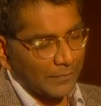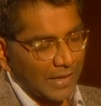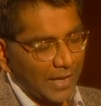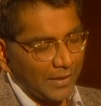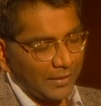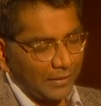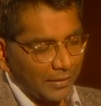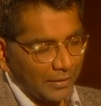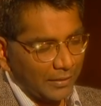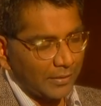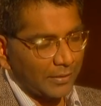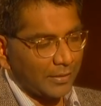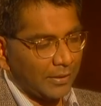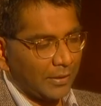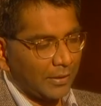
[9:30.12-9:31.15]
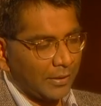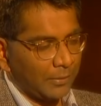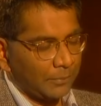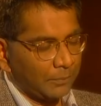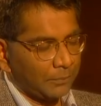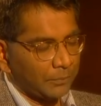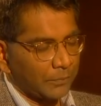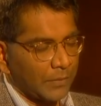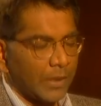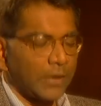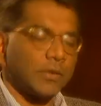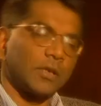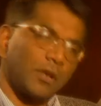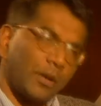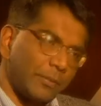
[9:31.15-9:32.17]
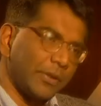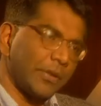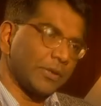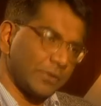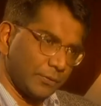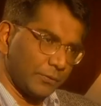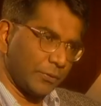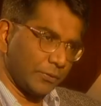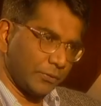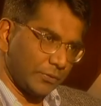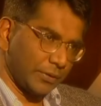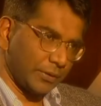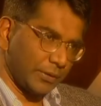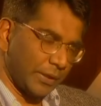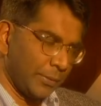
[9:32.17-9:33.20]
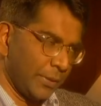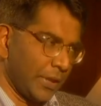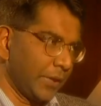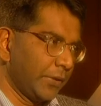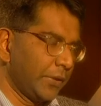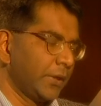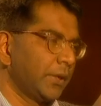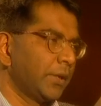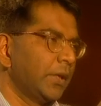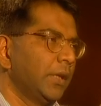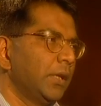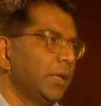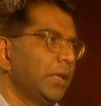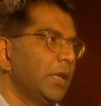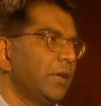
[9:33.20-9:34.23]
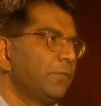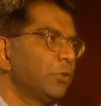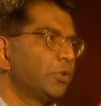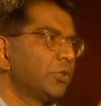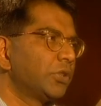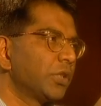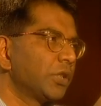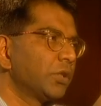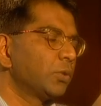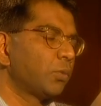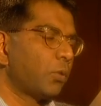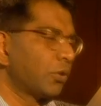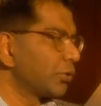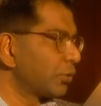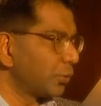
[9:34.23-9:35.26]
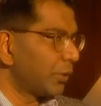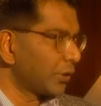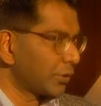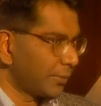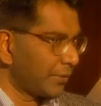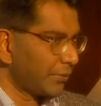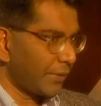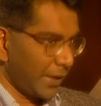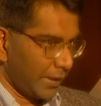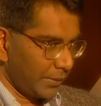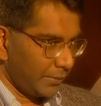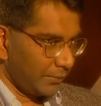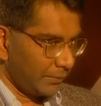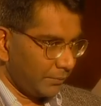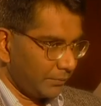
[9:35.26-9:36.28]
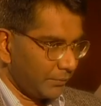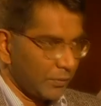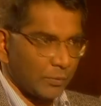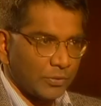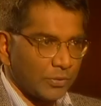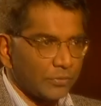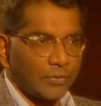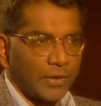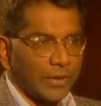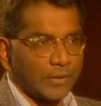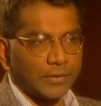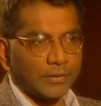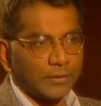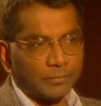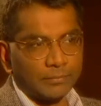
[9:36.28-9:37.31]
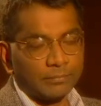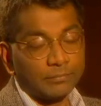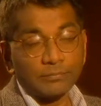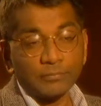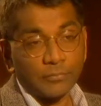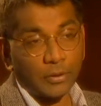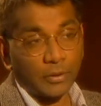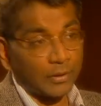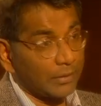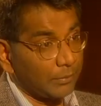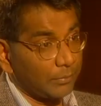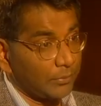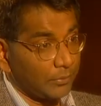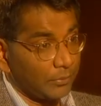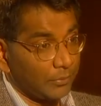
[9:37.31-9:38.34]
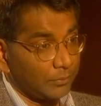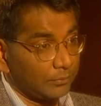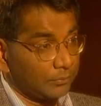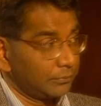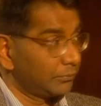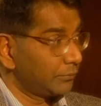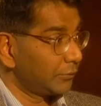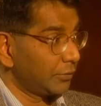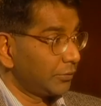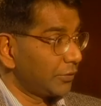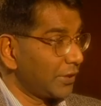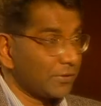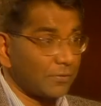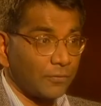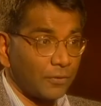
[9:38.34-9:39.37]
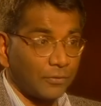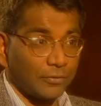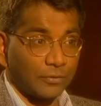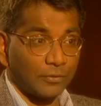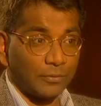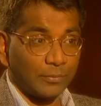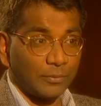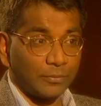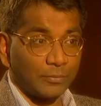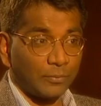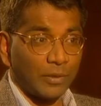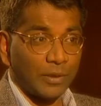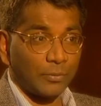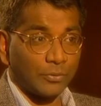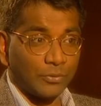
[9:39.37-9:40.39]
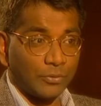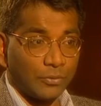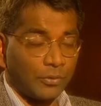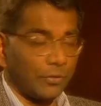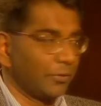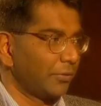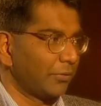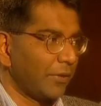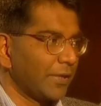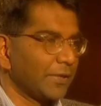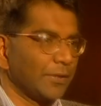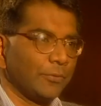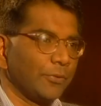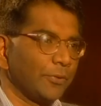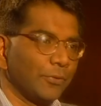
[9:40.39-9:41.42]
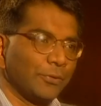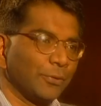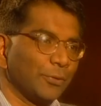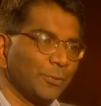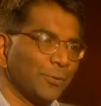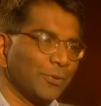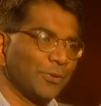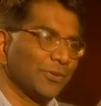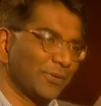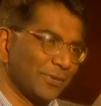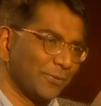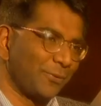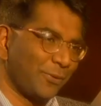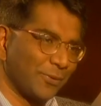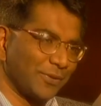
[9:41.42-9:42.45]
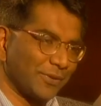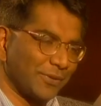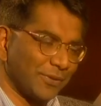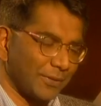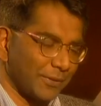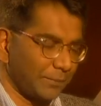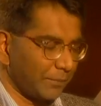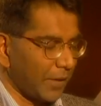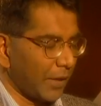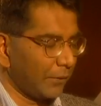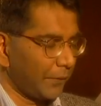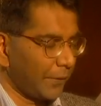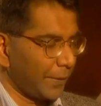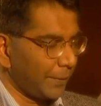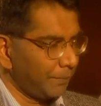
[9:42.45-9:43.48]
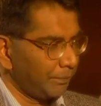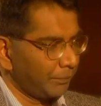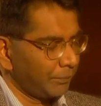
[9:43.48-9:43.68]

I think it's a combination of all three. I mean, I think if you didn't want your work to be read, you just write it and lock it up in your chest of drawers. You know, I mean, why would you, or your writing bureau, you wouldn't want it out there.